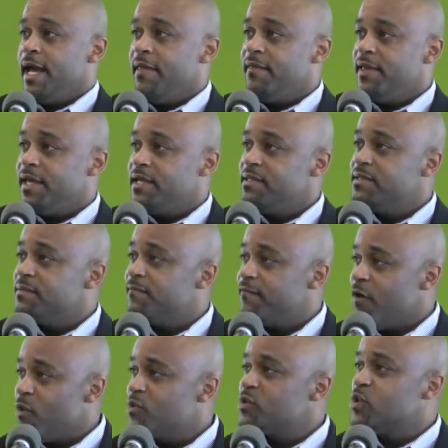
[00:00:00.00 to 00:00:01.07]
and these
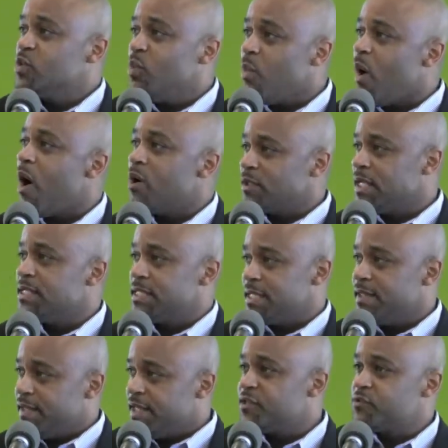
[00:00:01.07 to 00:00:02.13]
folks who walked into
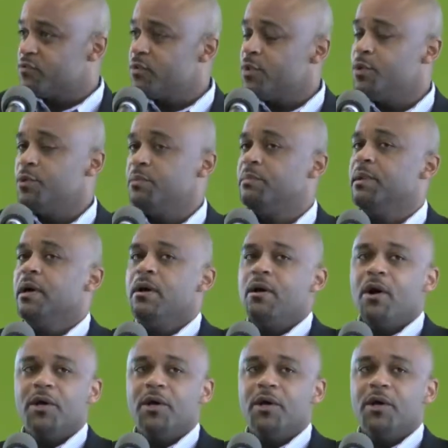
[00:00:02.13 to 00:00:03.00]
this room